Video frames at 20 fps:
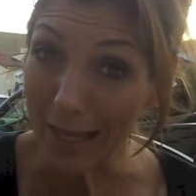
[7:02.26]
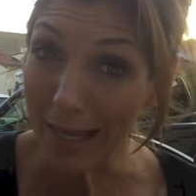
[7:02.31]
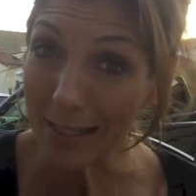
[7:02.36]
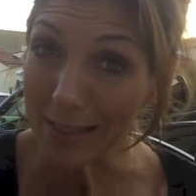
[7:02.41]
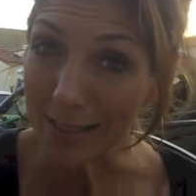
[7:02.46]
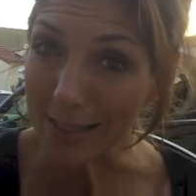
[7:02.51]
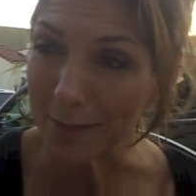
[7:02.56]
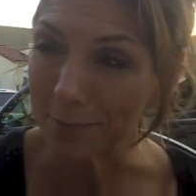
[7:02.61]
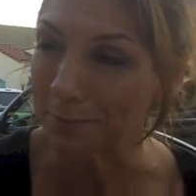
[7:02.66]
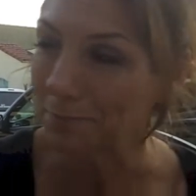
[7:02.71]
He
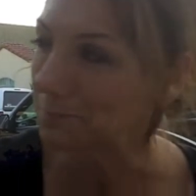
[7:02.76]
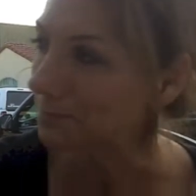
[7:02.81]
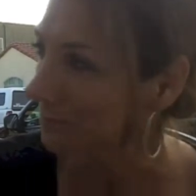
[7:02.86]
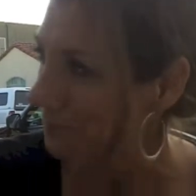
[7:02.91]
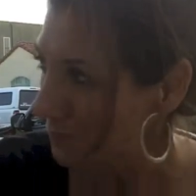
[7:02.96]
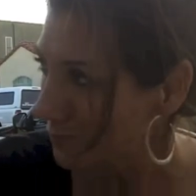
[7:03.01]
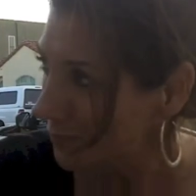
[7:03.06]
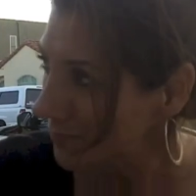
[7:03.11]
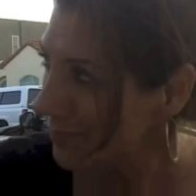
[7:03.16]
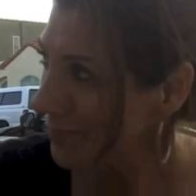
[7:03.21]
gets it.
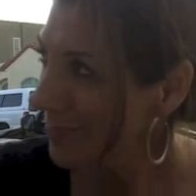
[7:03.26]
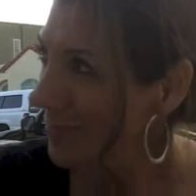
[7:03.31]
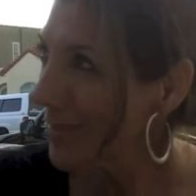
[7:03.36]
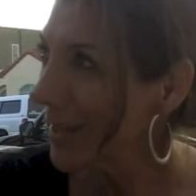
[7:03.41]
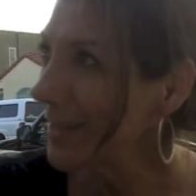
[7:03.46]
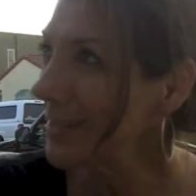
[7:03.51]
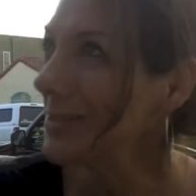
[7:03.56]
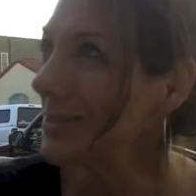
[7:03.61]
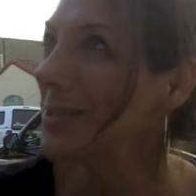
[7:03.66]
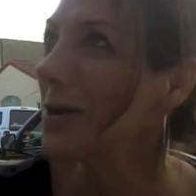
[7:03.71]

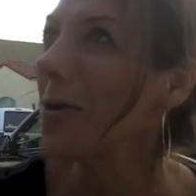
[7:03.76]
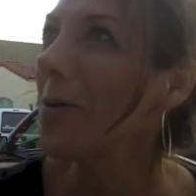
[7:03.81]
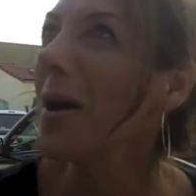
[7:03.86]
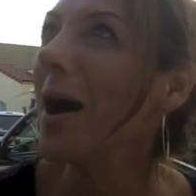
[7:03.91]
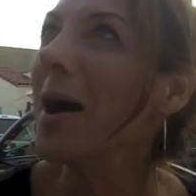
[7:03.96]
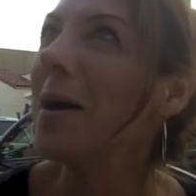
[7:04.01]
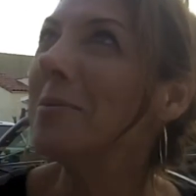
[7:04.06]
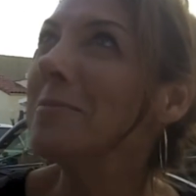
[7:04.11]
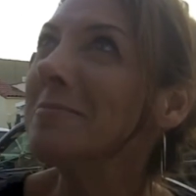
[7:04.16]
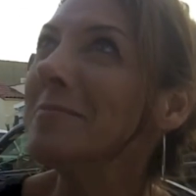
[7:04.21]
So
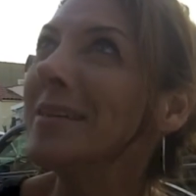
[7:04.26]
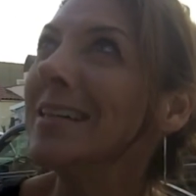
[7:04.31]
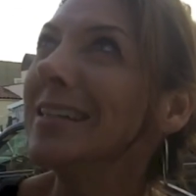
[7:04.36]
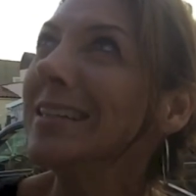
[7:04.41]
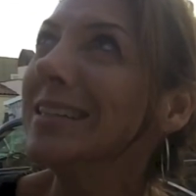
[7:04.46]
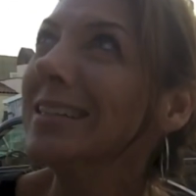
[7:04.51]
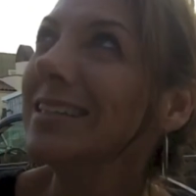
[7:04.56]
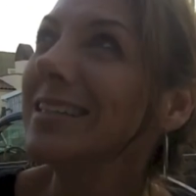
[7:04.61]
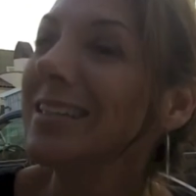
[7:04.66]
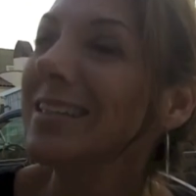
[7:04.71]

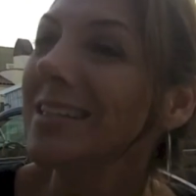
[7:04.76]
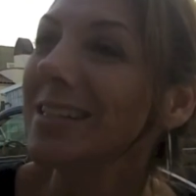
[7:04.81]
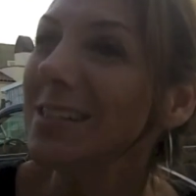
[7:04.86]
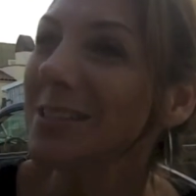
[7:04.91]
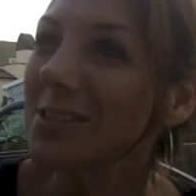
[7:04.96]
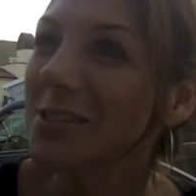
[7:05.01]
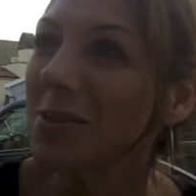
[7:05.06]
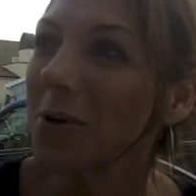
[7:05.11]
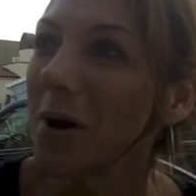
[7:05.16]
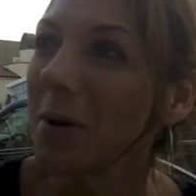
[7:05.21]

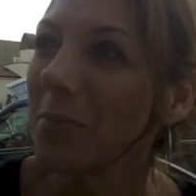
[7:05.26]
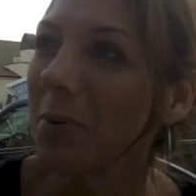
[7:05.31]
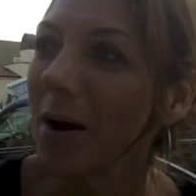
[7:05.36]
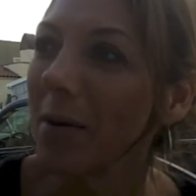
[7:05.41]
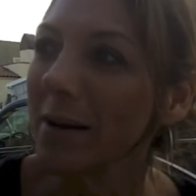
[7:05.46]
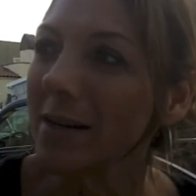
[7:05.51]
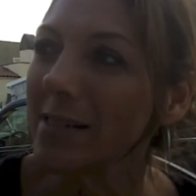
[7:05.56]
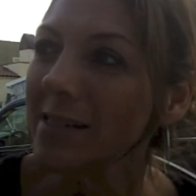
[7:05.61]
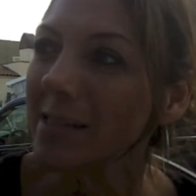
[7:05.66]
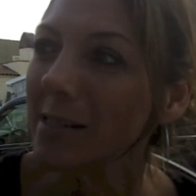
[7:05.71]
I
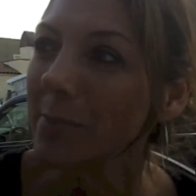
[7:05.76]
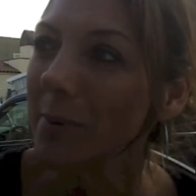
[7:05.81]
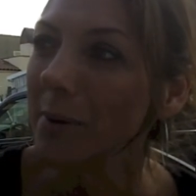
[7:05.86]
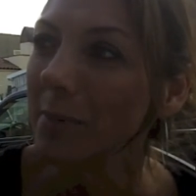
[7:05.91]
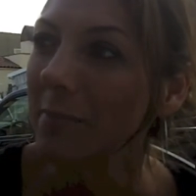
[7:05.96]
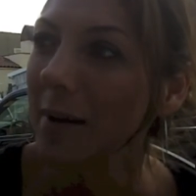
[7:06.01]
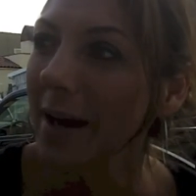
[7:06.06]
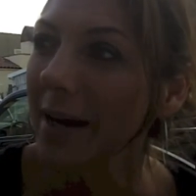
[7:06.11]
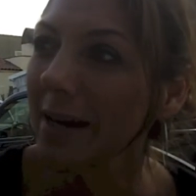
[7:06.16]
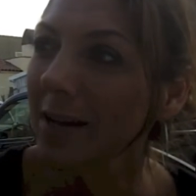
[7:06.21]
brought my
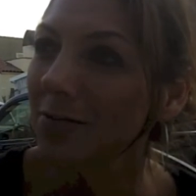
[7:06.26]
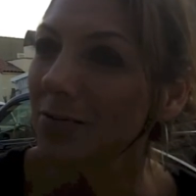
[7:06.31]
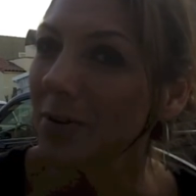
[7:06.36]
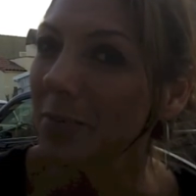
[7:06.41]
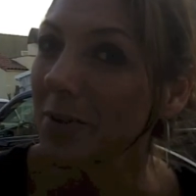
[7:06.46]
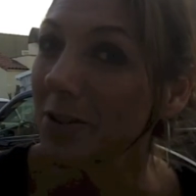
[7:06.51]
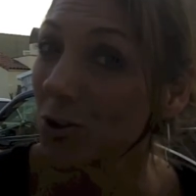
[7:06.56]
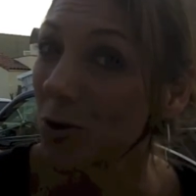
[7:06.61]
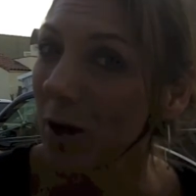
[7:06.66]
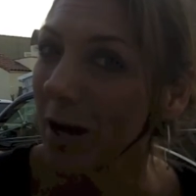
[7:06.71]
sleeping bag in
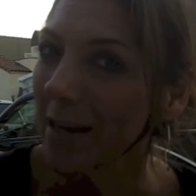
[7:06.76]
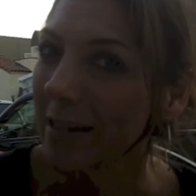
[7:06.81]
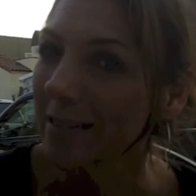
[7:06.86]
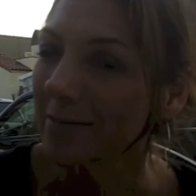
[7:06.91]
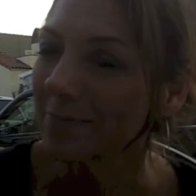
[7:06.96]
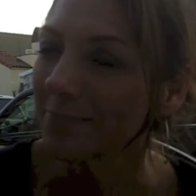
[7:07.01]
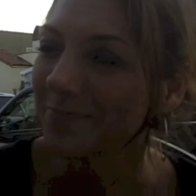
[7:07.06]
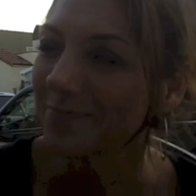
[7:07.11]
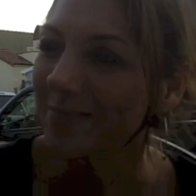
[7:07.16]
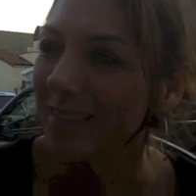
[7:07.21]
from the truck.
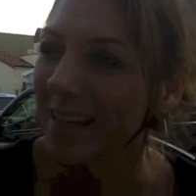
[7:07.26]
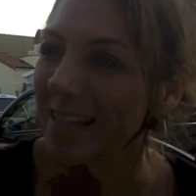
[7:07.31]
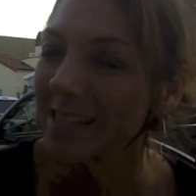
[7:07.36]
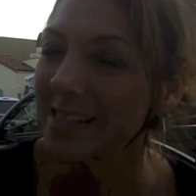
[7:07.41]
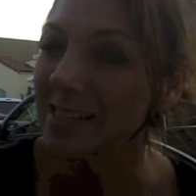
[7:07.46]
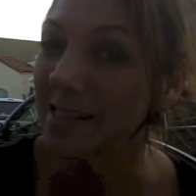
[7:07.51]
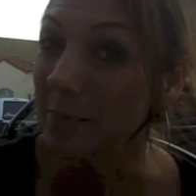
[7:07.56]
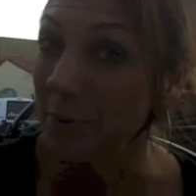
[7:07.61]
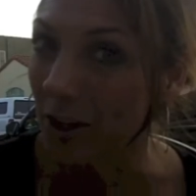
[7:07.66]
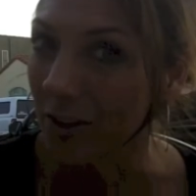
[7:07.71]

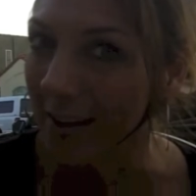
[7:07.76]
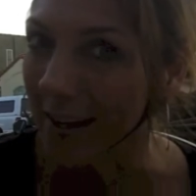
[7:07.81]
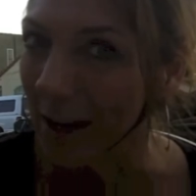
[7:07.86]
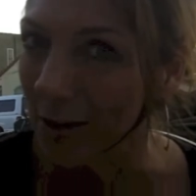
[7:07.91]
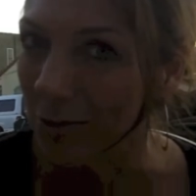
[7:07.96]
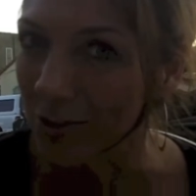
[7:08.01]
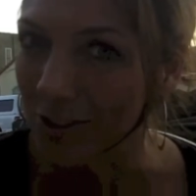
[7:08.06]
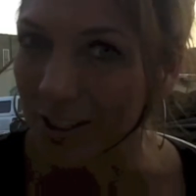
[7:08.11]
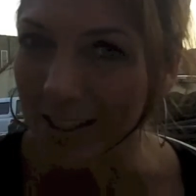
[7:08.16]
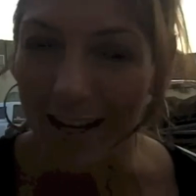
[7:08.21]
He's sleeping on the
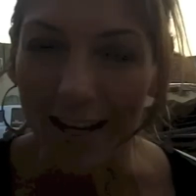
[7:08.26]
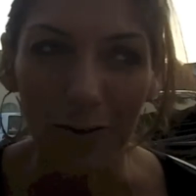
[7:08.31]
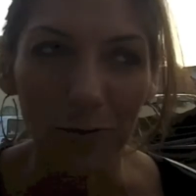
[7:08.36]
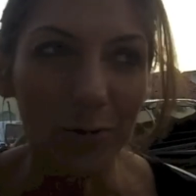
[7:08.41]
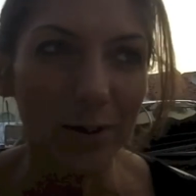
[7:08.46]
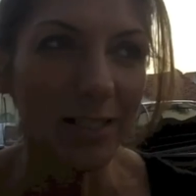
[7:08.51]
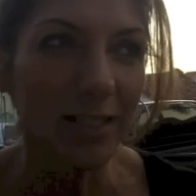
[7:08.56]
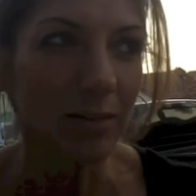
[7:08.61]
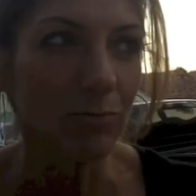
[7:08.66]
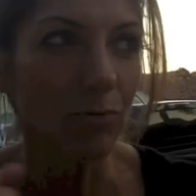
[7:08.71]
couch
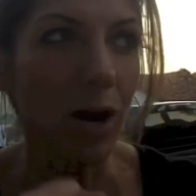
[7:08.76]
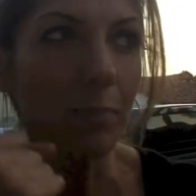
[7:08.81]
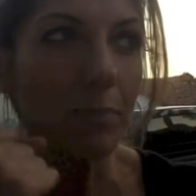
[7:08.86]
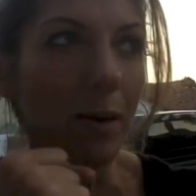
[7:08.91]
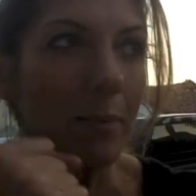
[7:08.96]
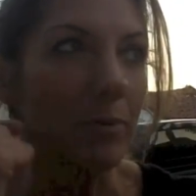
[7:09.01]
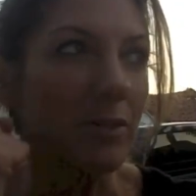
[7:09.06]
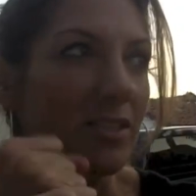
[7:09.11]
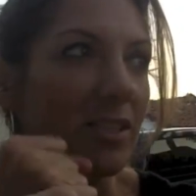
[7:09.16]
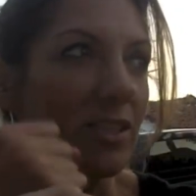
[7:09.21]
tonight. We did
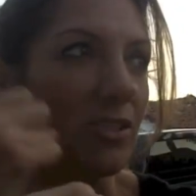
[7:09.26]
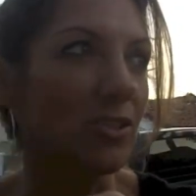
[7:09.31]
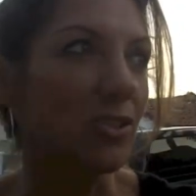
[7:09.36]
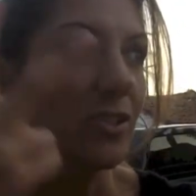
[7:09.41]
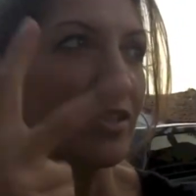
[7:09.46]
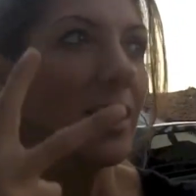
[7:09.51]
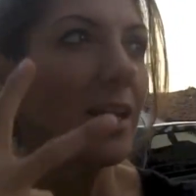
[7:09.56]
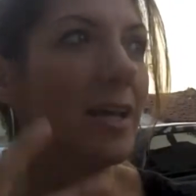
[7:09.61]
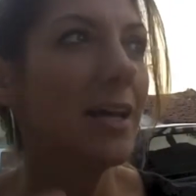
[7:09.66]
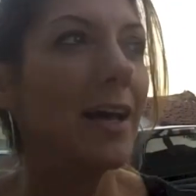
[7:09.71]
rock, paper,
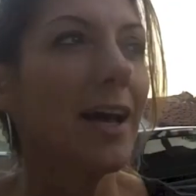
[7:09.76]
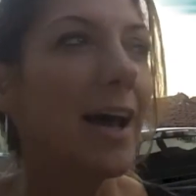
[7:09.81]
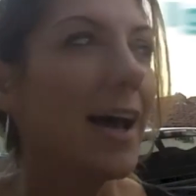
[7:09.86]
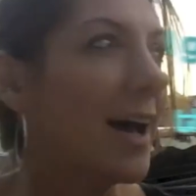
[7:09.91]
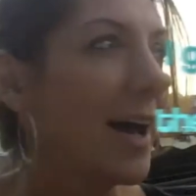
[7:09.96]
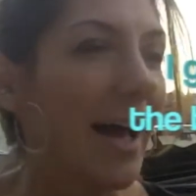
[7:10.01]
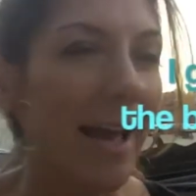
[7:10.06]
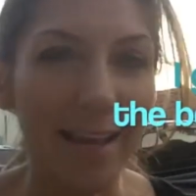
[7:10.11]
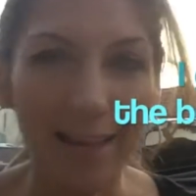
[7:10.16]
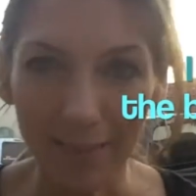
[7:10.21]
scissors.
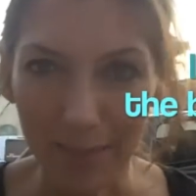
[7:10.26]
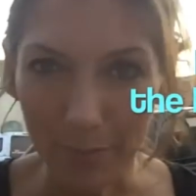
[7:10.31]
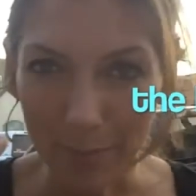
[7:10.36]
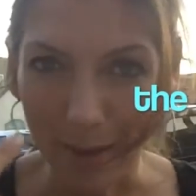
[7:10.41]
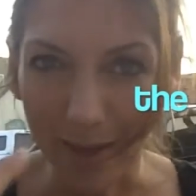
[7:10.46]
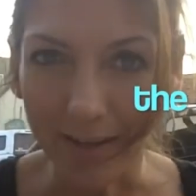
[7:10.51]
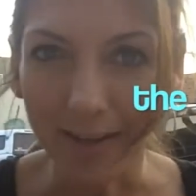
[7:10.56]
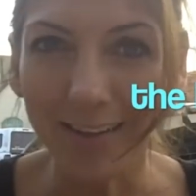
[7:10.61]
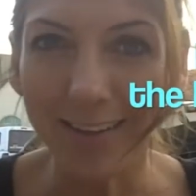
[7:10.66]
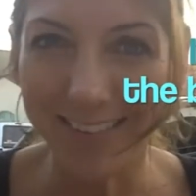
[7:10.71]
I get the
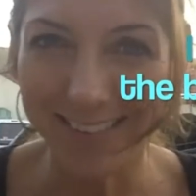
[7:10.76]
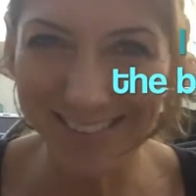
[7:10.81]
bed.